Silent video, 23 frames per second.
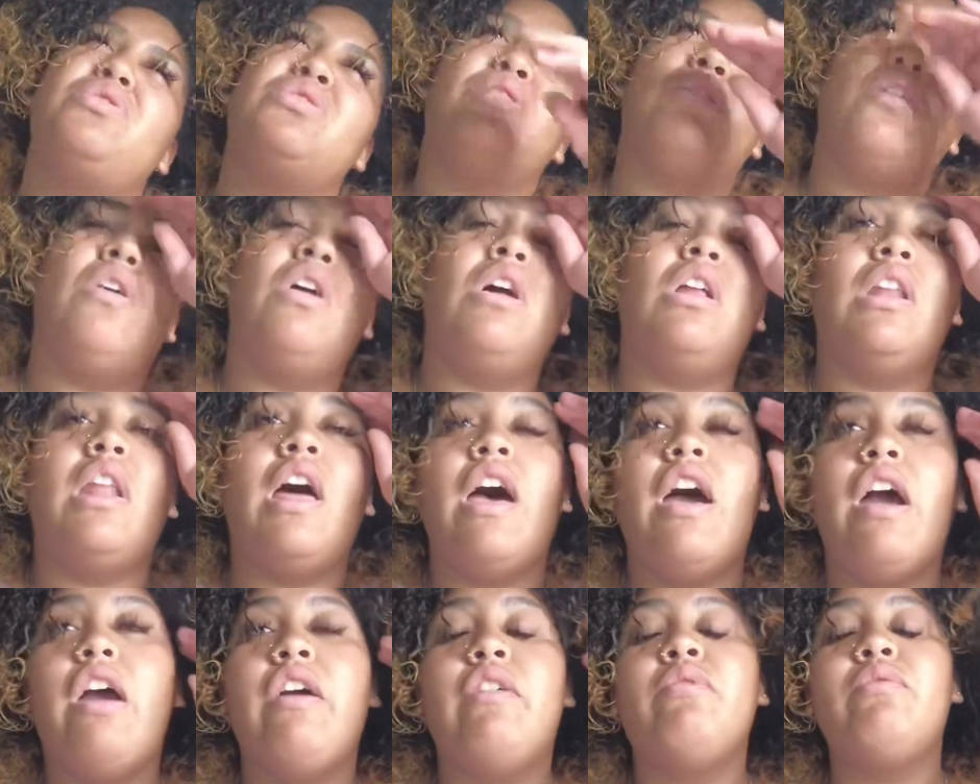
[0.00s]
to go on
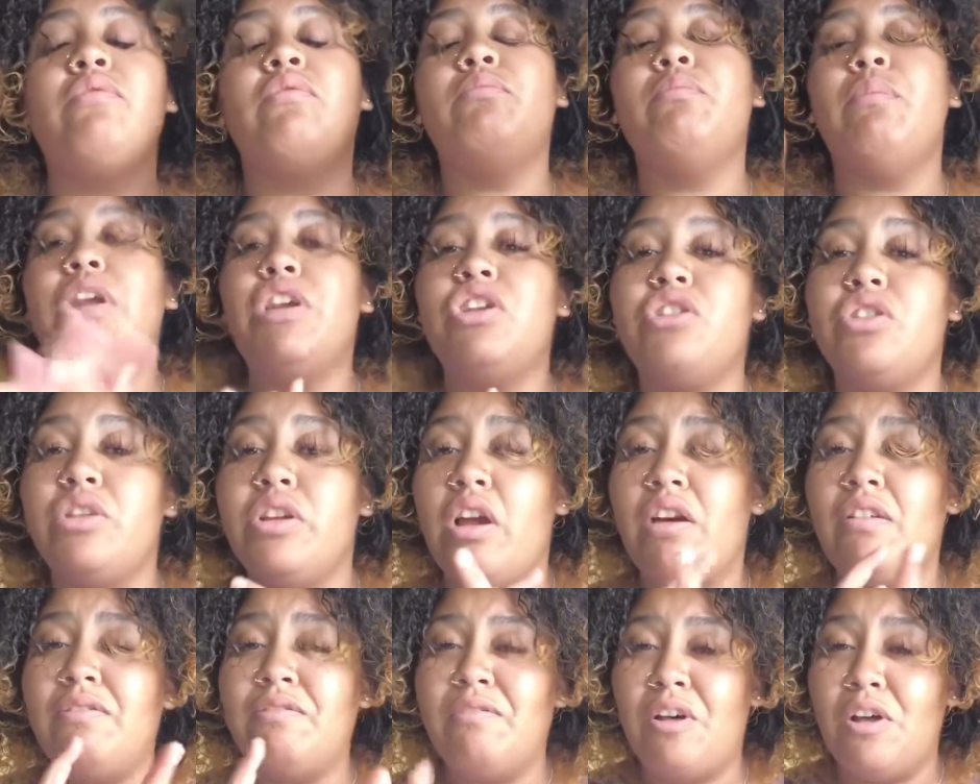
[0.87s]
live. Make sure
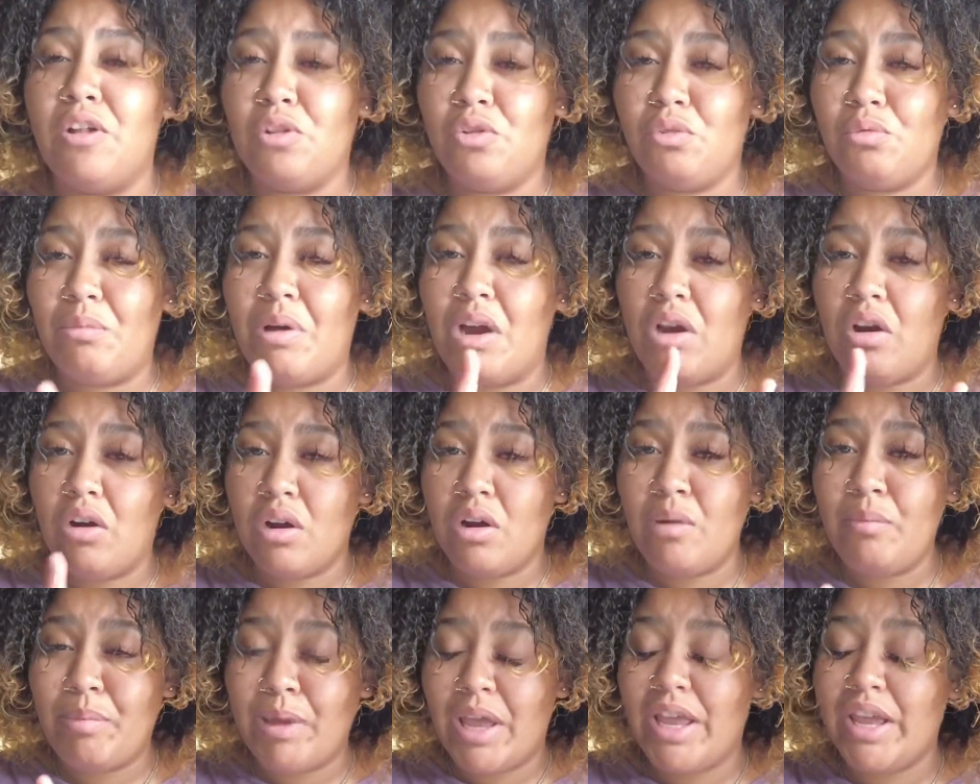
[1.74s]
y'all follow my
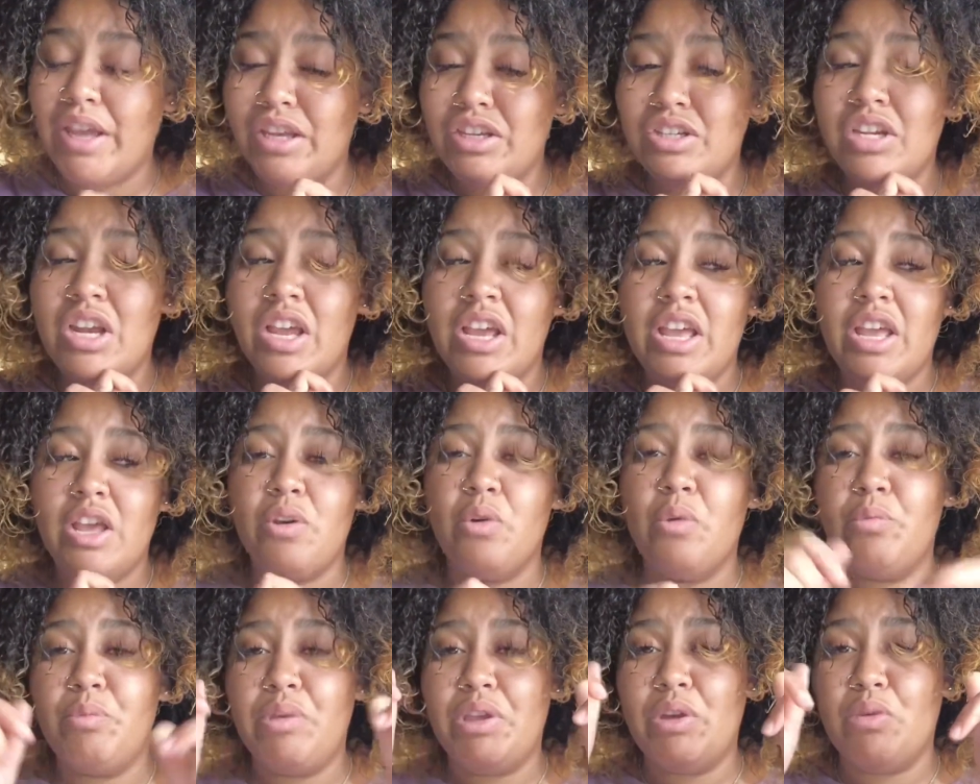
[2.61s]
art page. It
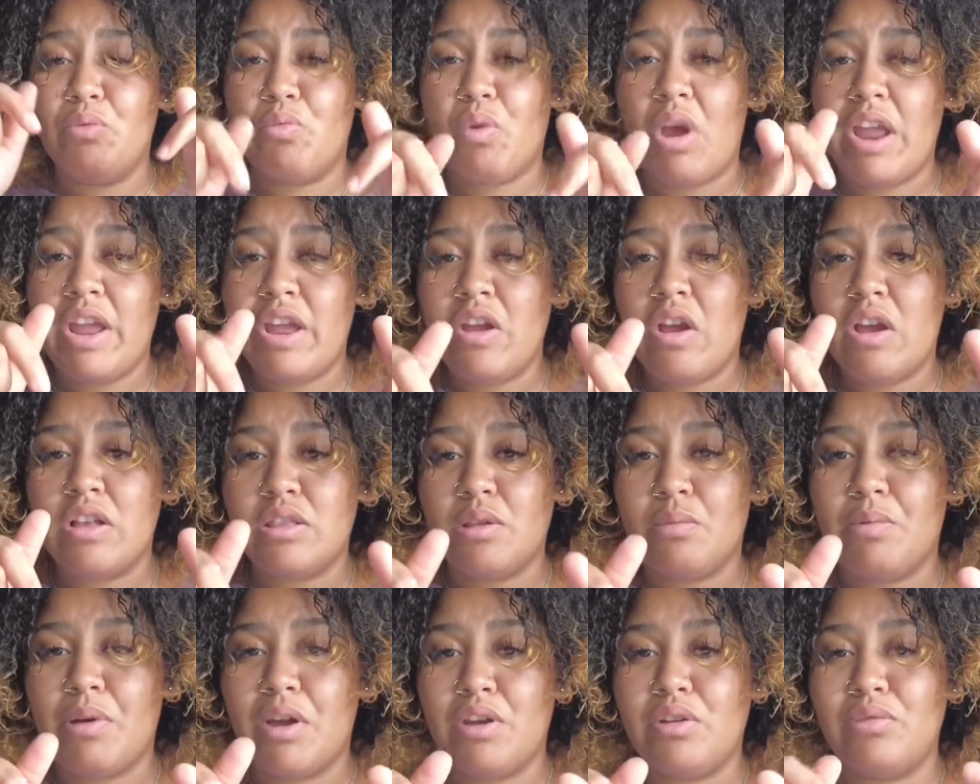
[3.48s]
will be right here at the
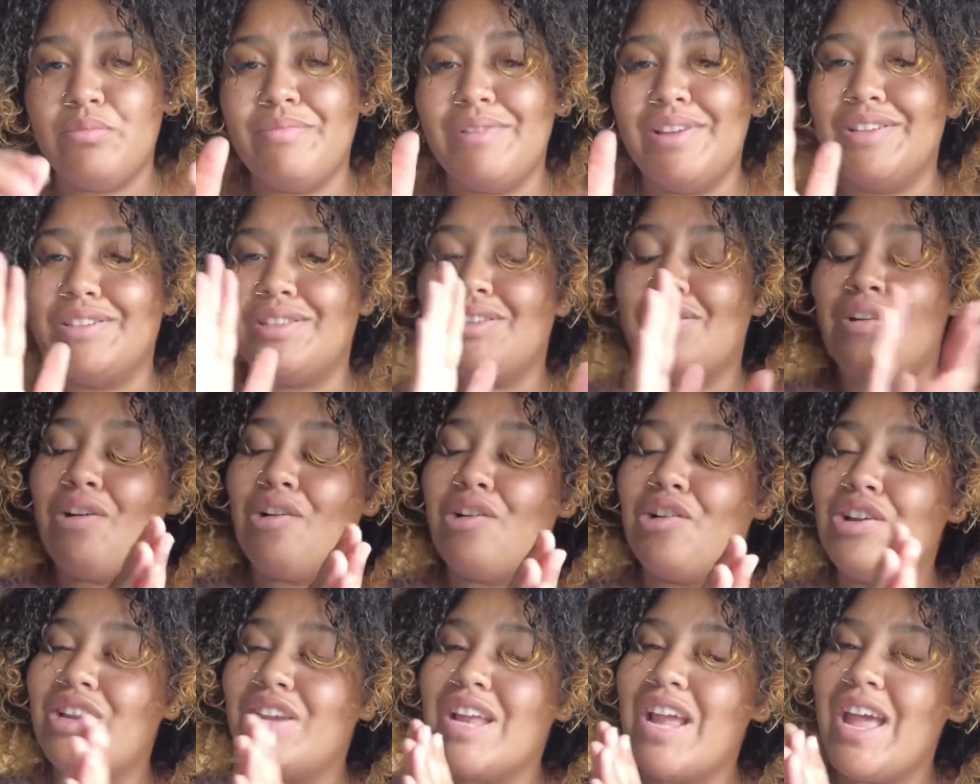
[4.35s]
bottom. It's
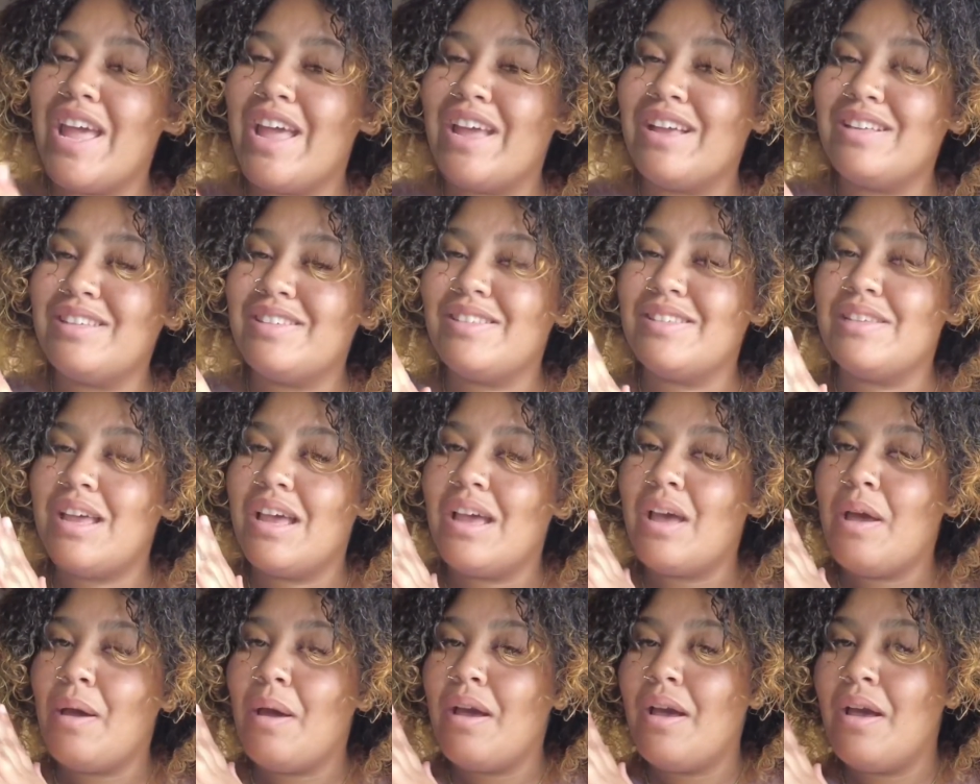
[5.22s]
Art X
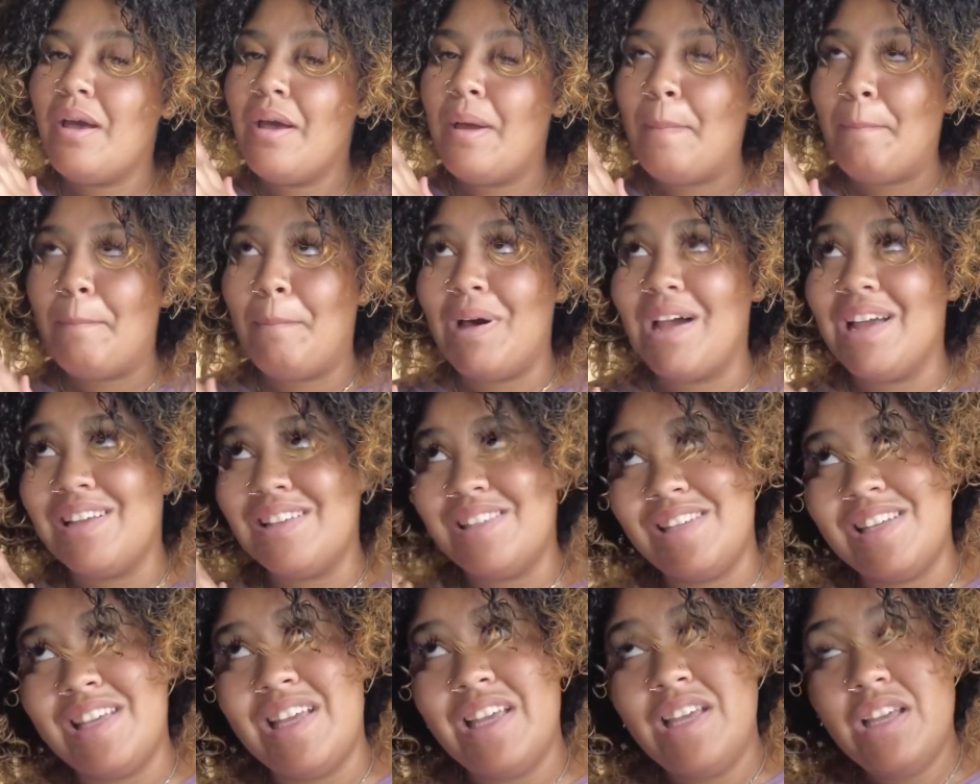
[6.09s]
by
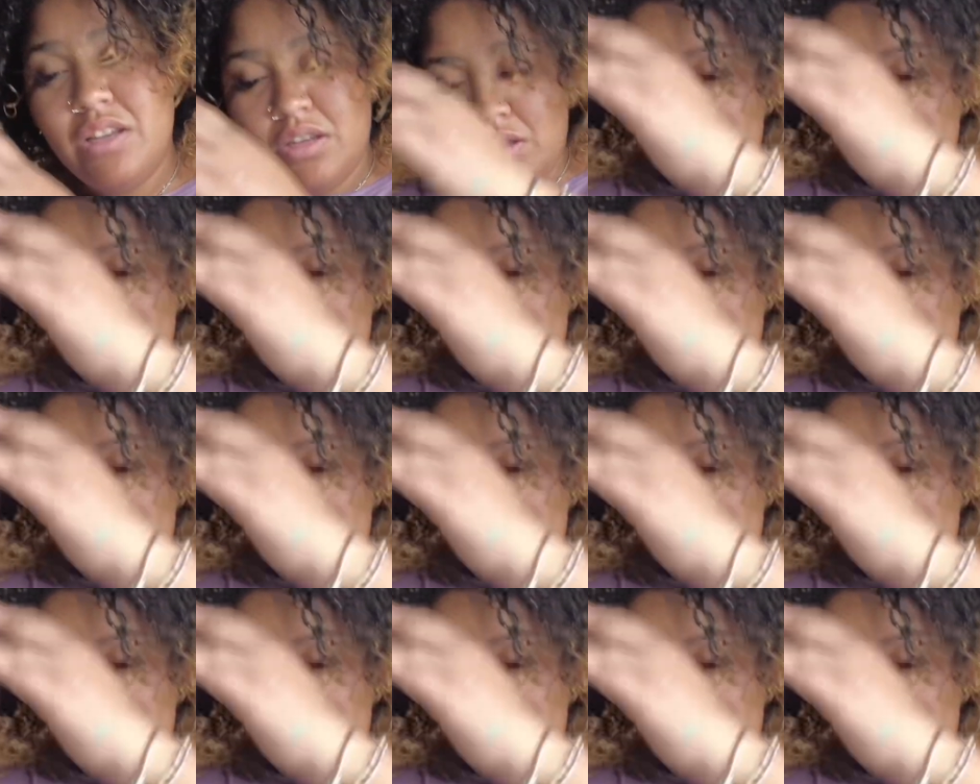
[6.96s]
T